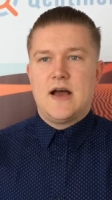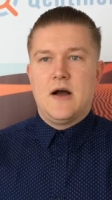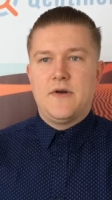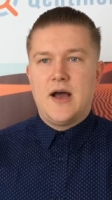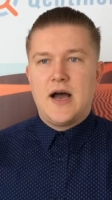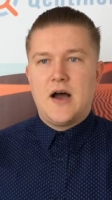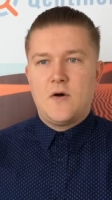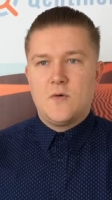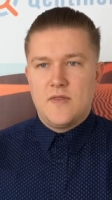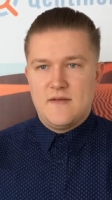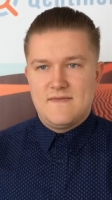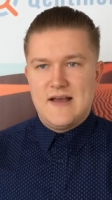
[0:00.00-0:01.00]
out
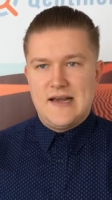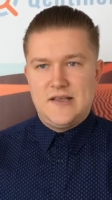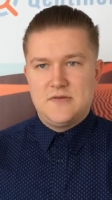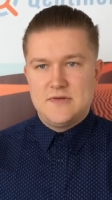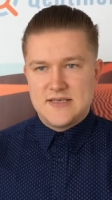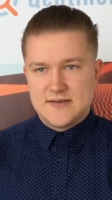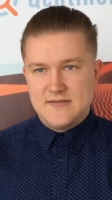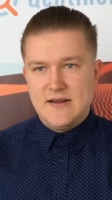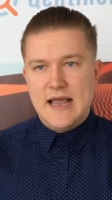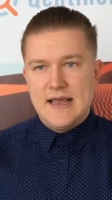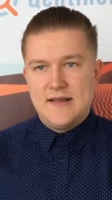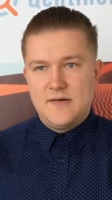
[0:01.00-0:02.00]
how the value is
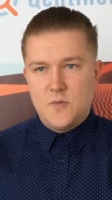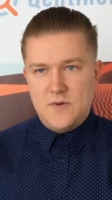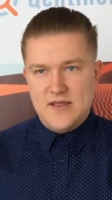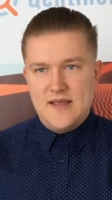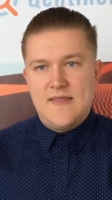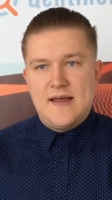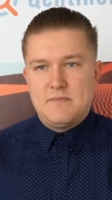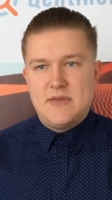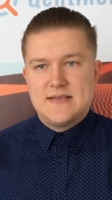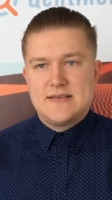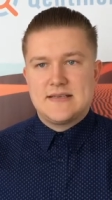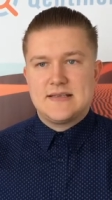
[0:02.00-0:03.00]
created within that
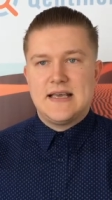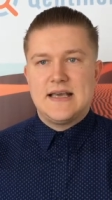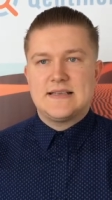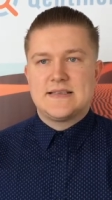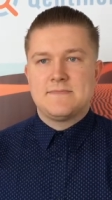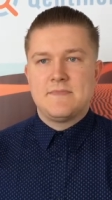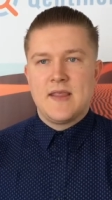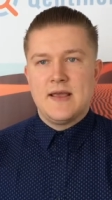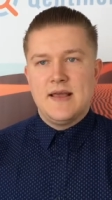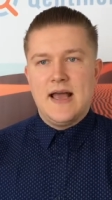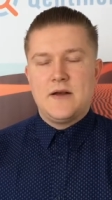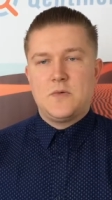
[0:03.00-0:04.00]
business case,
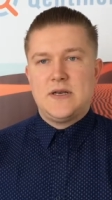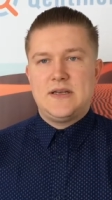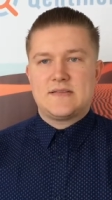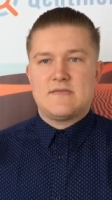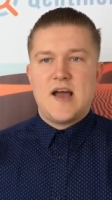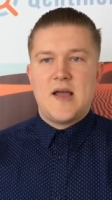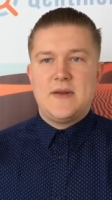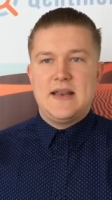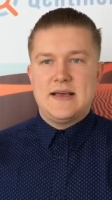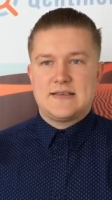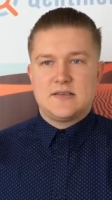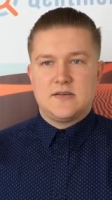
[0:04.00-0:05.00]
and we describe it
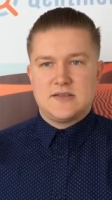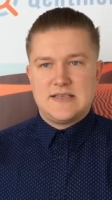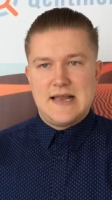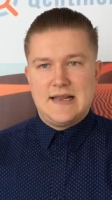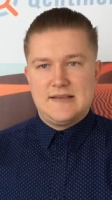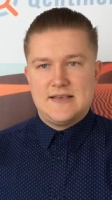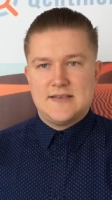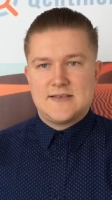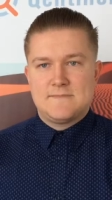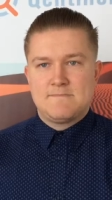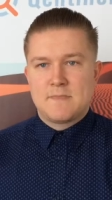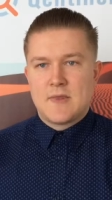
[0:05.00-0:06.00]
as
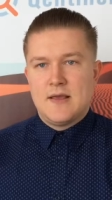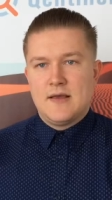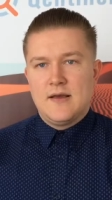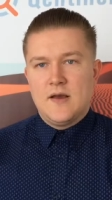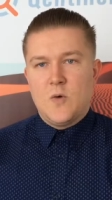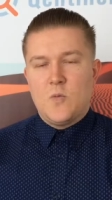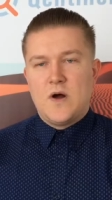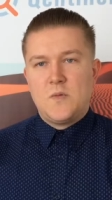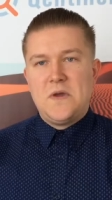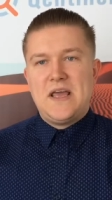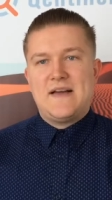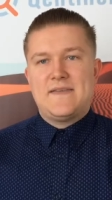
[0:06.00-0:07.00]
causalities.
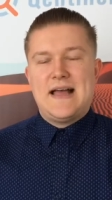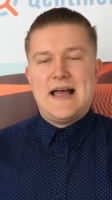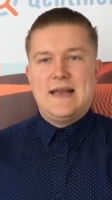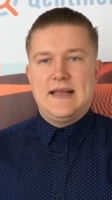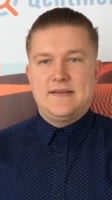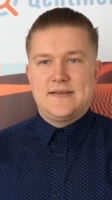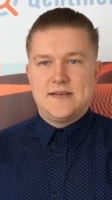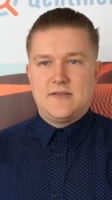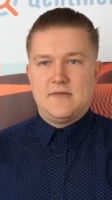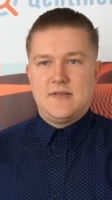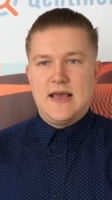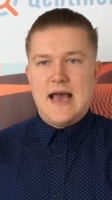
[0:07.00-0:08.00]
What we have added
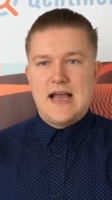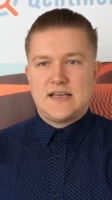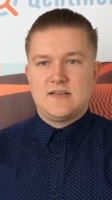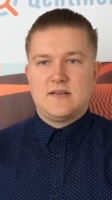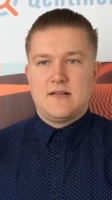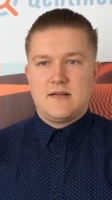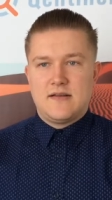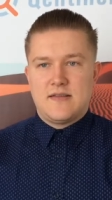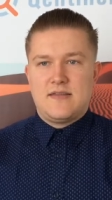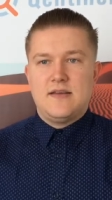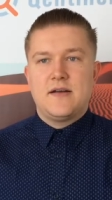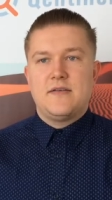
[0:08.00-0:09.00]
to the actual
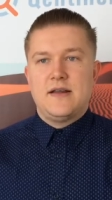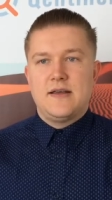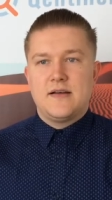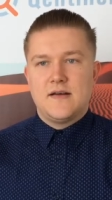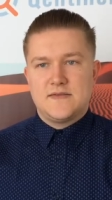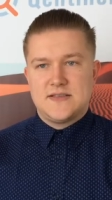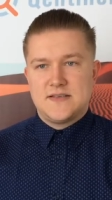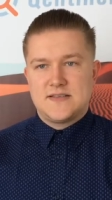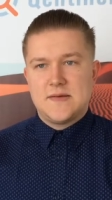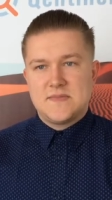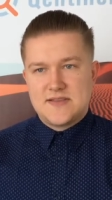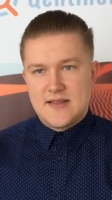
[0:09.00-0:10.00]
theory of
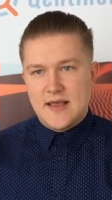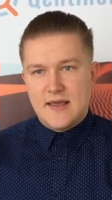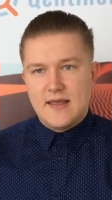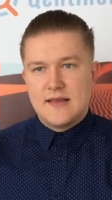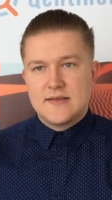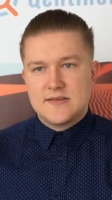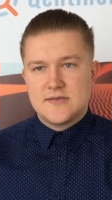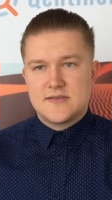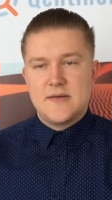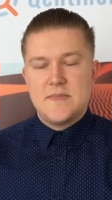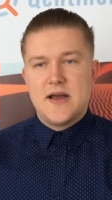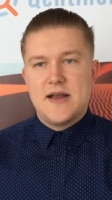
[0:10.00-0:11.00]
systems thinking and
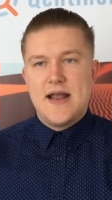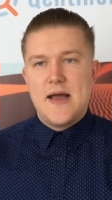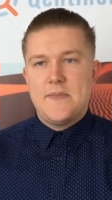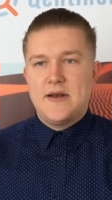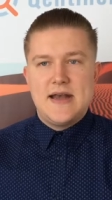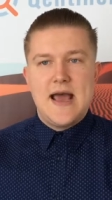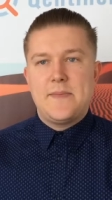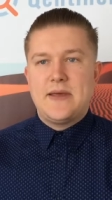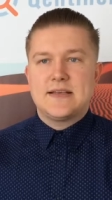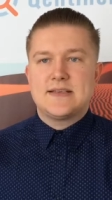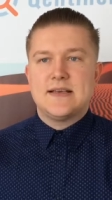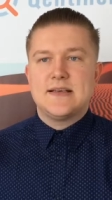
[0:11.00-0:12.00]
system
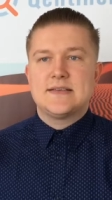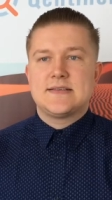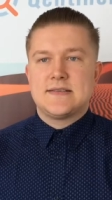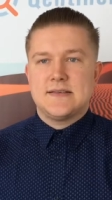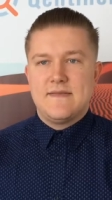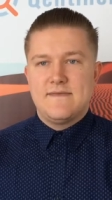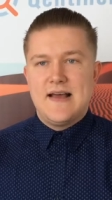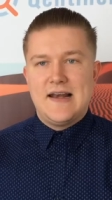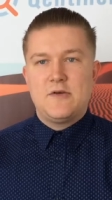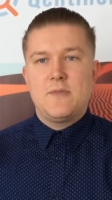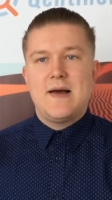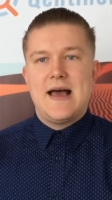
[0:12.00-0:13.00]
dynamics is
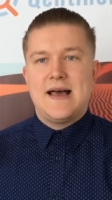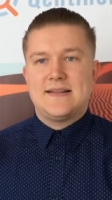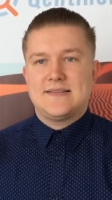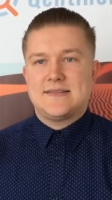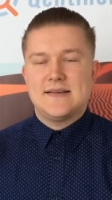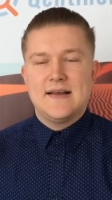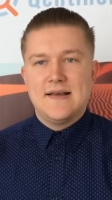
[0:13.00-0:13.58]
value paths.